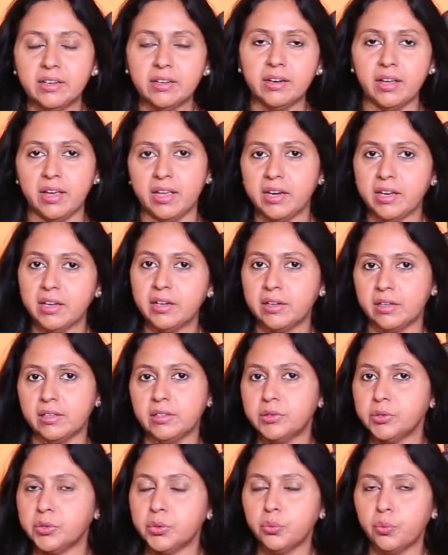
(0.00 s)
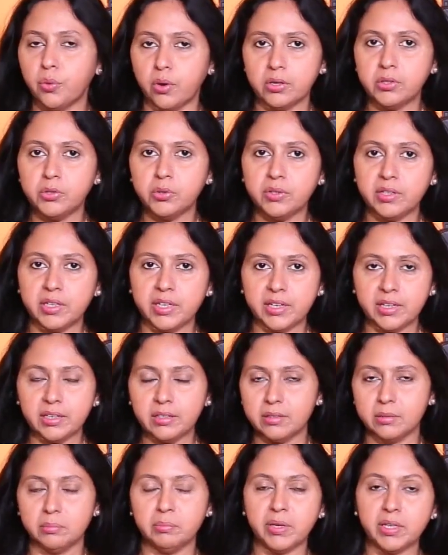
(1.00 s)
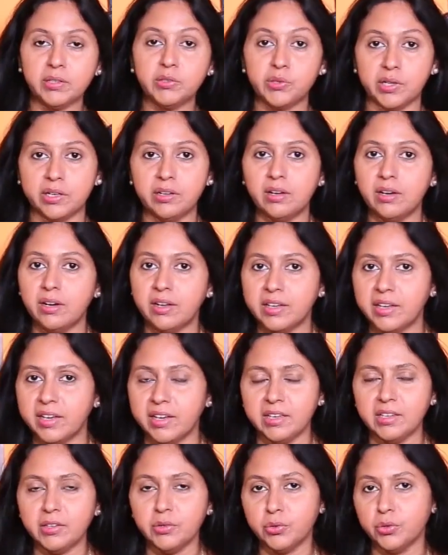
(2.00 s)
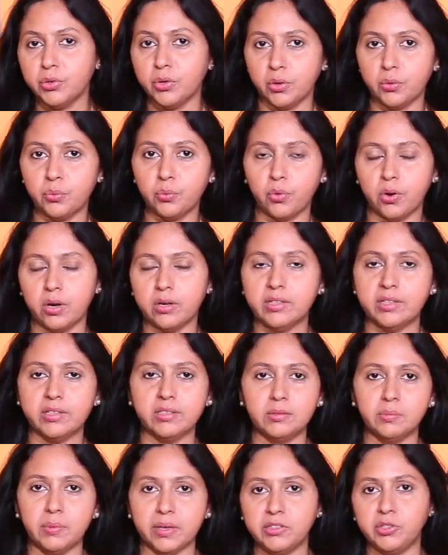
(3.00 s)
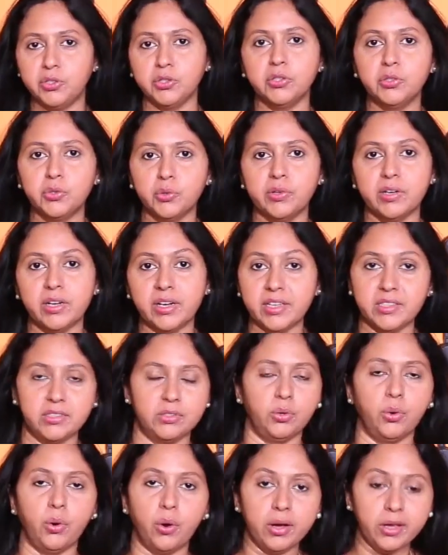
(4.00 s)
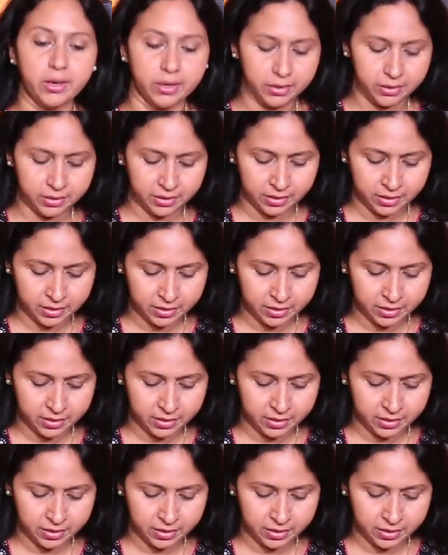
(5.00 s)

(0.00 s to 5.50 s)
in any color you want to knead. Be gentle again, you do not want this mixture to release oil.